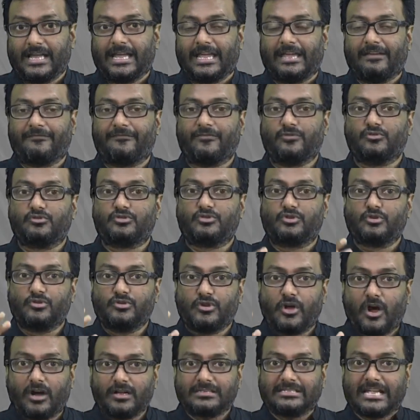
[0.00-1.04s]
if you do
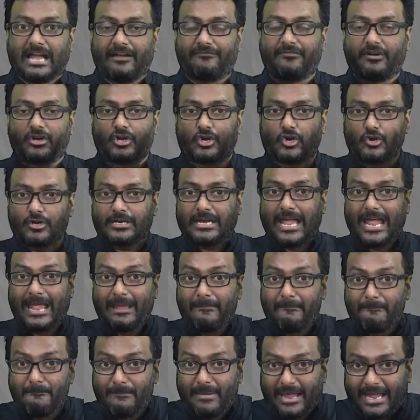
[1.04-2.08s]
not have a good
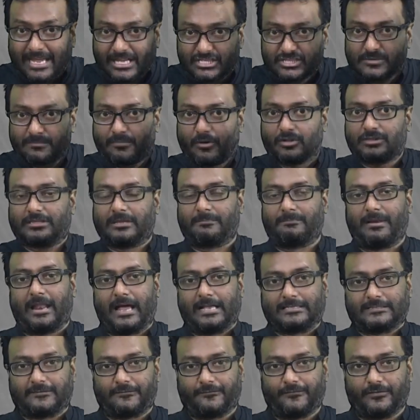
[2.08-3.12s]
image about the
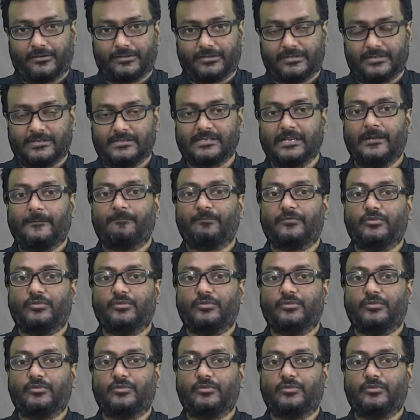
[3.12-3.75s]
blast furnace,